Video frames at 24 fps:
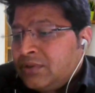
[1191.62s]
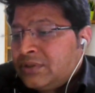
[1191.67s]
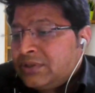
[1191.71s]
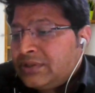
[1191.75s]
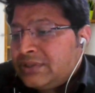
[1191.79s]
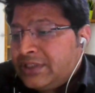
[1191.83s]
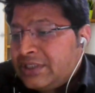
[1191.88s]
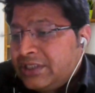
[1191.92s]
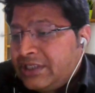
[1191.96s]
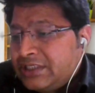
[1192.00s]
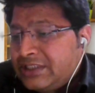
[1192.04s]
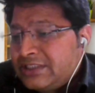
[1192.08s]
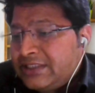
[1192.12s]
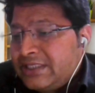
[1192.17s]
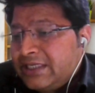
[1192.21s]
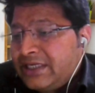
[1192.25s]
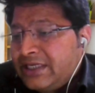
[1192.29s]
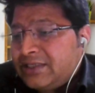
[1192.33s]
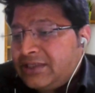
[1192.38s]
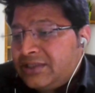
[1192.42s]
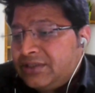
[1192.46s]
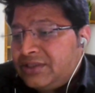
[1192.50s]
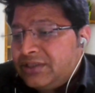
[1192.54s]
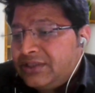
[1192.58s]
says
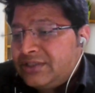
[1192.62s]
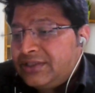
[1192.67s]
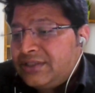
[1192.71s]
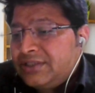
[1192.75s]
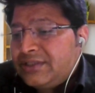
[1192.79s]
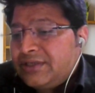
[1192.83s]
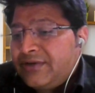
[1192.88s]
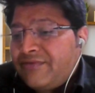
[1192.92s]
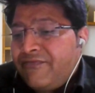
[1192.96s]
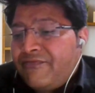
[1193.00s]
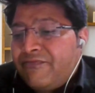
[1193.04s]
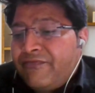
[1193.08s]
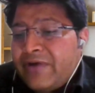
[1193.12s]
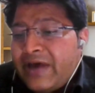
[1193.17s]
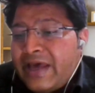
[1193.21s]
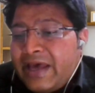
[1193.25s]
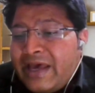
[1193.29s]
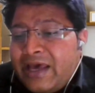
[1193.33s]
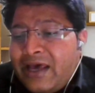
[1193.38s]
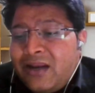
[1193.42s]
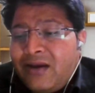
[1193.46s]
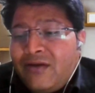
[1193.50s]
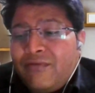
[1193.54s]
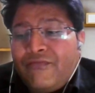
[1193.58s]
that this is a
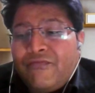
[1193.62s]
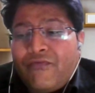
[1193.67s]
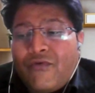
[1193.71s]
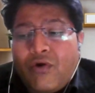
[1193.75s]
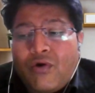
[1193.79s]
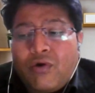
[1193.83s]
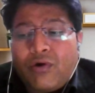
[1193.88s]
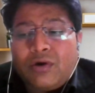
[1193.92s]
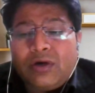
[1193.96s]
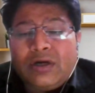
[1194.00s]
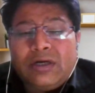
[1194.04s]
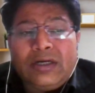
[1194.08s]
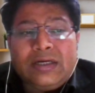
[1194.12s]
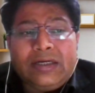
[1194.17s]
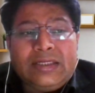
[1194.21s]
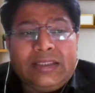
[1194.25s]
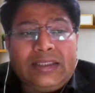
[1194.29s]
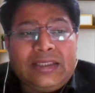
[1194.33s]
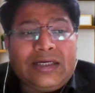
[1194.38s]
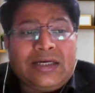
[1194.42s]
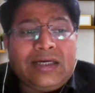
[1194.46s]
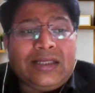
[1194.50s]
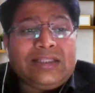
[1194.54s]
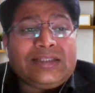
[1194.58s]
well-worn
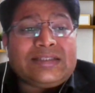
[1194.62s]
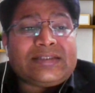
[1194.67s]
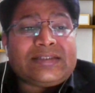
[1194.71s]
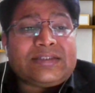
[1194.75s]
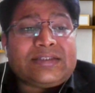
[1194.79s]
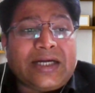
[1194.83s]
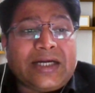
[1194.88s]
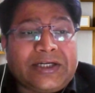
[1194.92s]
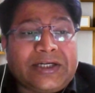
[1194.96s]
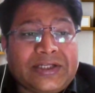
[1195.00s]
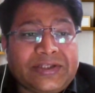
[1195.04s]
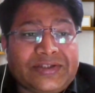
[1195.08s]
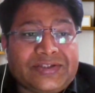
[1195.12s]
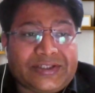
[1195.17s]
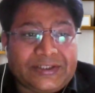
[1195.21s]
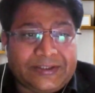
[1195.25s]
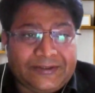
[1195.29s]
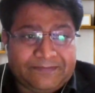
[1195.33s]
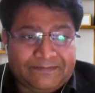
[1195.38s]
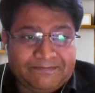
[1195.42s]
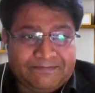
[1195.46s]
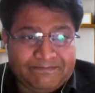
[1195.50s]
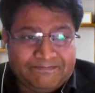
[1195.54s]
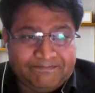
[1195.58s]
legal strategy.
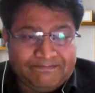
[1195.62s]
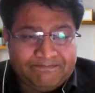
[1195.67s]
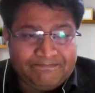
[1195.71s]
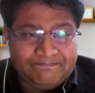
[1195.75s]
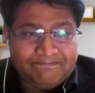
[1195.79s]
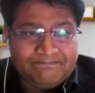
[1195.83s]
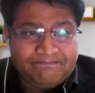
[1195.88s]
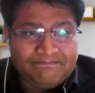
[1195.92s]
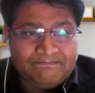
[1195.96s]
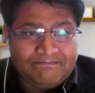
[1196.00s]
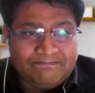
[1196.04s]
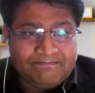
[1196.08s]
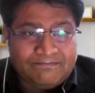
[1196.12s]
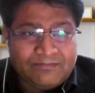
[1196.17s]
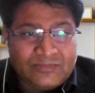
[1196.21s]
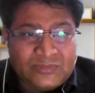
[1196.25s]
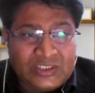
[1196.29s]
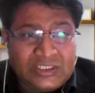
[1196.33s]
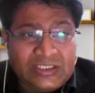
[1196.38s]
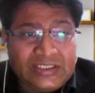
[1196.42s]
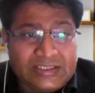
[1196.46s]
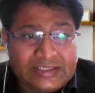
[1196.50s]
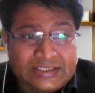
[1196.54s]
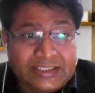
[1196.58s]

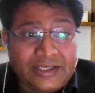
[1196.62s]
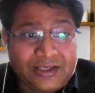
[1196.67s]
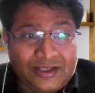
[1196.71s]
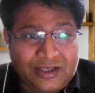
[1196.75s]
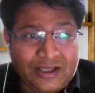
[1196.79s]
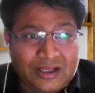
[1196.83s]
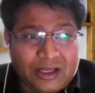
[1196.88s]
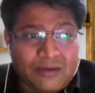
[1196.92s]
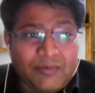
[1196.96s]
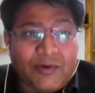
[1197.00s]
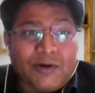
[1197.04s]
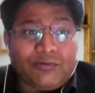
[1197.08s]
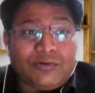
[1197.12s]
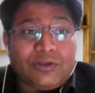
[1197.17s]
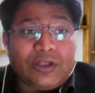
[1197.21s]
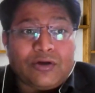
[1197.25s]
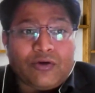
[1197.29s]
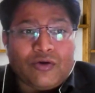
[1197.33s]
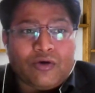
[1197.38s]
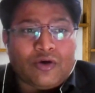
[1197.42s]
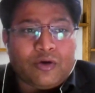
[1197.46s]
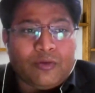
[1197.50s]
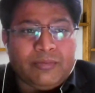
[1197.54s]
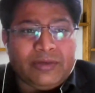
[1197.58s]
He's saying about the
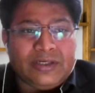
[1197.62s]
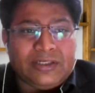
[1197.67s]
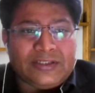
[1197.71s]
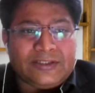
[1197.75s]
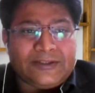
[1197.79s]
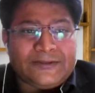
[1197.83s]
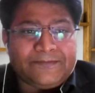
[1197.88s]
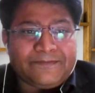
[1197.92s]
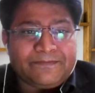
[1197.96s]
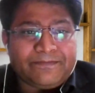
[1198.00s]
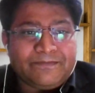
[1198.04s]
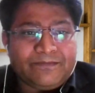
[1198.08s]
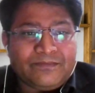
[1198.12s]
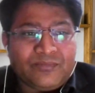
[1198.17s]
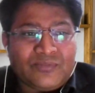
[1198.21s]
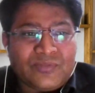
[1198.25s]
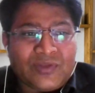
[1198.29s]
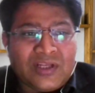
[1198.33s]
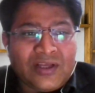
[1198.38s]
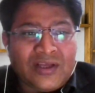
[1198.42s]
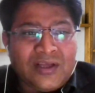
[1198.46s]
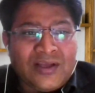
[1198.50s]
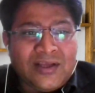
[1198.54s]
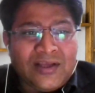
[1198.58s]
government
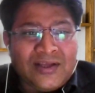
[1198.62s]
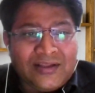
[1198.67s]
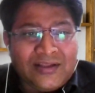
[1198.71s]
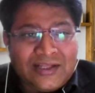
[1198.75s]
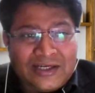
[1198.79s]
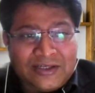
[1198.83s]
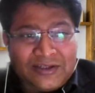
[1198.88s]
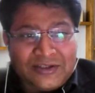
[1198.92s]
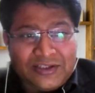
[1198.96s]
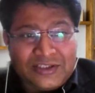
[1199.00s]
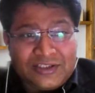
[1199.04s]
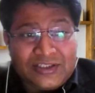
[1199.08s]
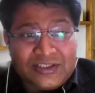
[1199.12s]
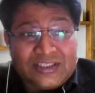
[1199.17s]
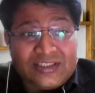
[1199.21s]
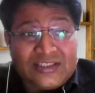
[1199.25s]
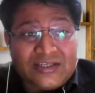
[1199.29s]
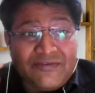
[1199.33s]
that this is a